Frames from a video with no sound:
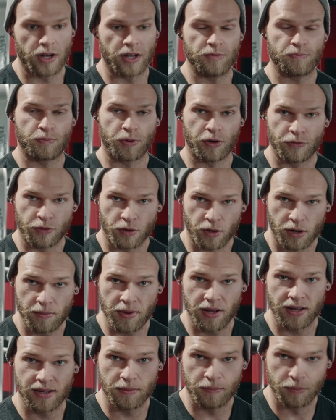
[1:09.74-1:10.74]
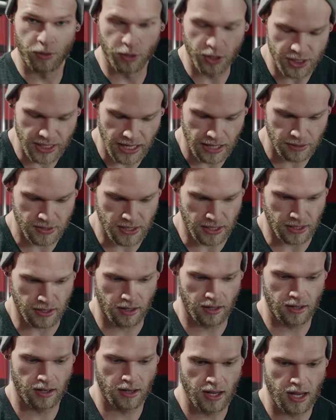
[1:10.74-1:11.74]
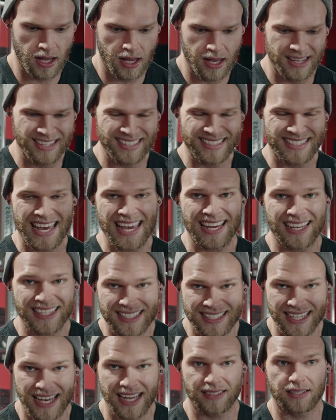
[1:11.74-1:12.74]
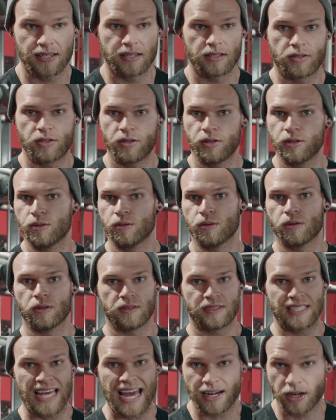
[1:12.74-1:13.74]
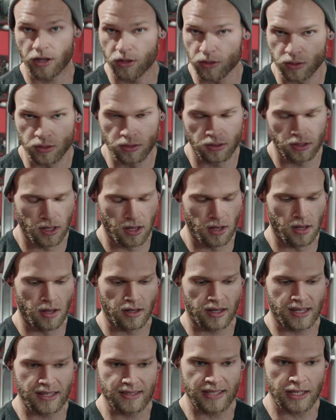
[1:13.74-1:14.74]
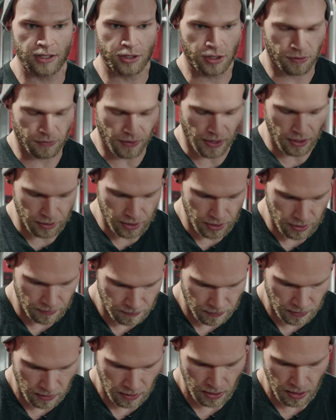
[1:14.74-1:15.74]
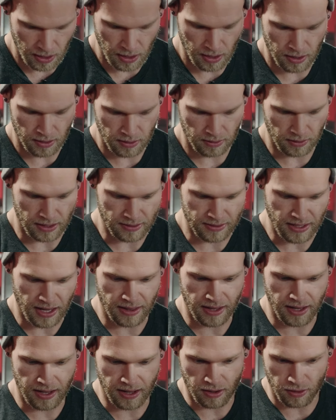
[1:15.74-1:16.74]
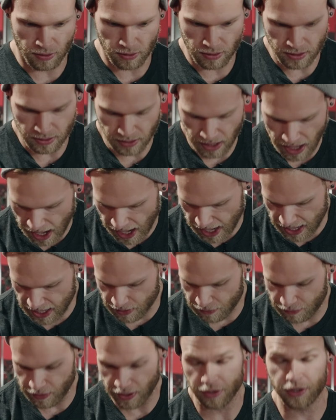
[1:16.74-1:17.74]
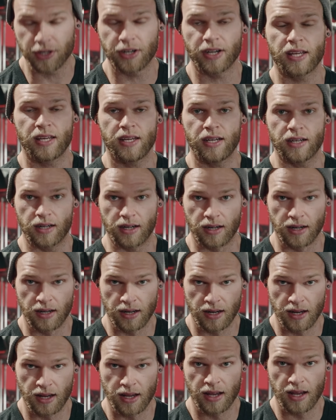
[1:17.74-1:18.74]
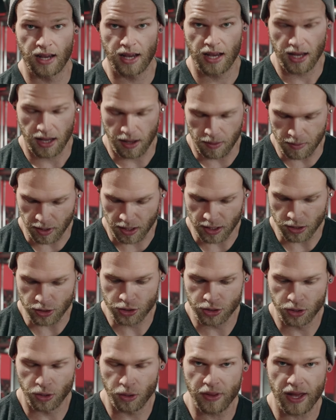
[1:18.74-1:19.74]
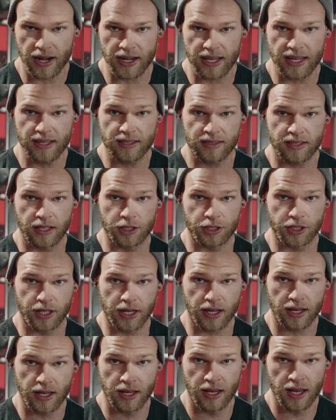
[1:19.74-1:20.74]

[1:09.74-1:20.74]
gonna perform push downs here, take a set to technical concentric failure. Let's say that I hit failure here. I'm gonna control eccentric.